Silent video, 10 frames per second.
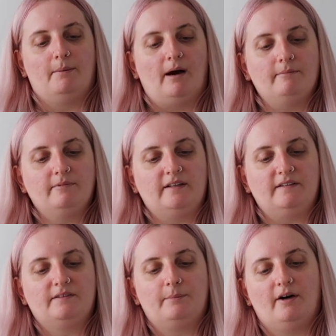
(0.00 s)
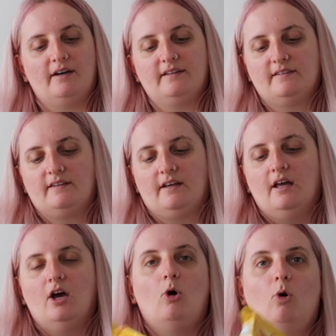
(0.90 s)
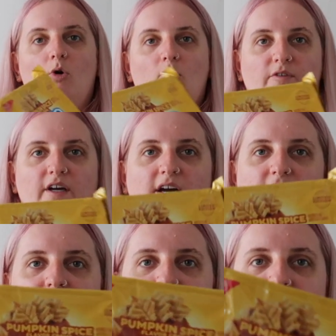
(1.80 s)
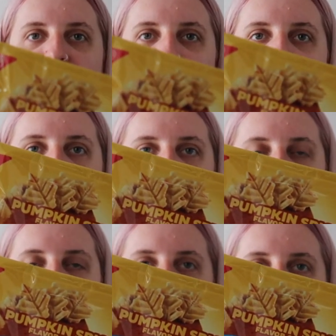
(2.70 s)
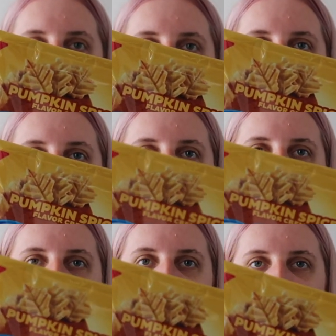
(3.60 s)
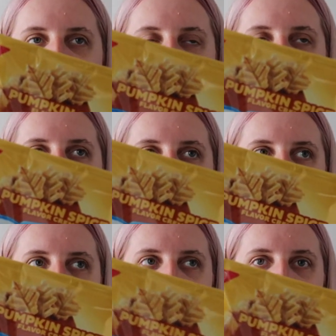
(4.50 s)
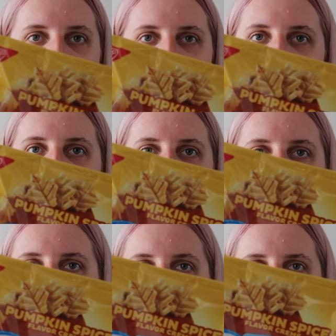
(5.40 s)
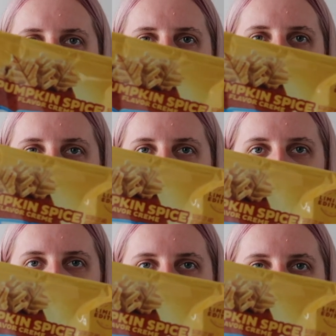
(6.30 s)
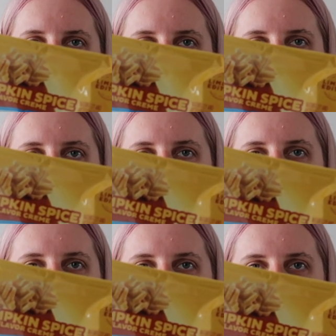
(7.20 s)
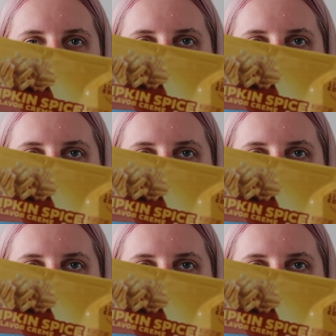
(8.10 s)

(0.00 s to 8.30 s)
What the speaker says: pumpkin spiced Oreos. I'm not the biggest fan of like getting all of those weird flavours that you can get in